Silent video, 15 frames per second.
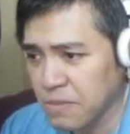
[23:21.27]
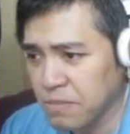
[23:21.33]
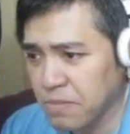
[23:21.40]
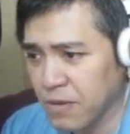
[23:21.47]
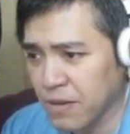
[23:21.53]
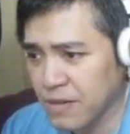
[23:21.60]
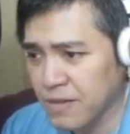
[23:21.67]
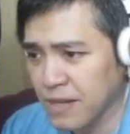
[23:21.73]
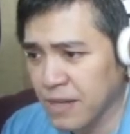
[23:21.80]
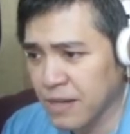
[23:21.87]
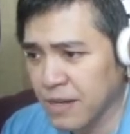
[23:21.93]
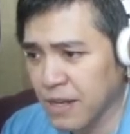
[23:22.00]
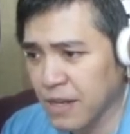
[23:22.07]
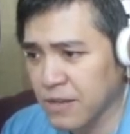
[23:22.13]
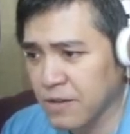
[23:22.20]
pulsing on
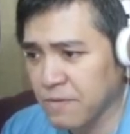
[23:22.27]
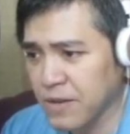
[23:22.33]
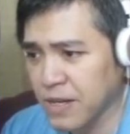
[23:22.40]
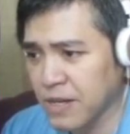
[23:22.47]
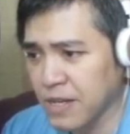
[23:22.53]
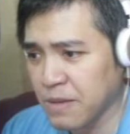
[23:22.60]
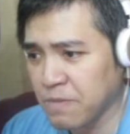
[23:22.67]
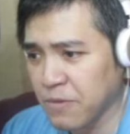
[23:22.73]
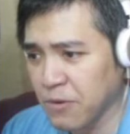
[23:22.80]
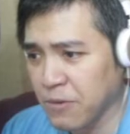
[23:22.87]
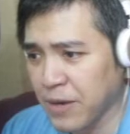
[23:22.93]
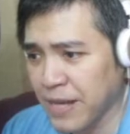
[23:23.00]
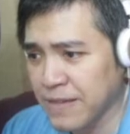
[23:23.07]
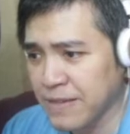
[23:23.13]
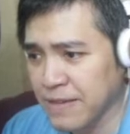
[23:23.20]
the edge of the deep
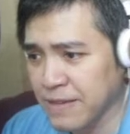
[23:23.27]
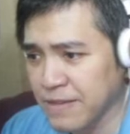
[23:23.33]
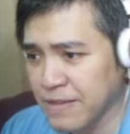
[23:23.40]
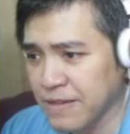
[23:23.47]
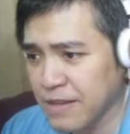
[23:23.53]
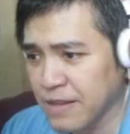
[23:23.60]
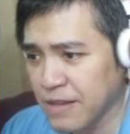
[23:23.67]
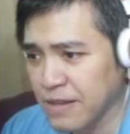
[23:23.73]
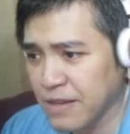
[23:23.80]
oasis.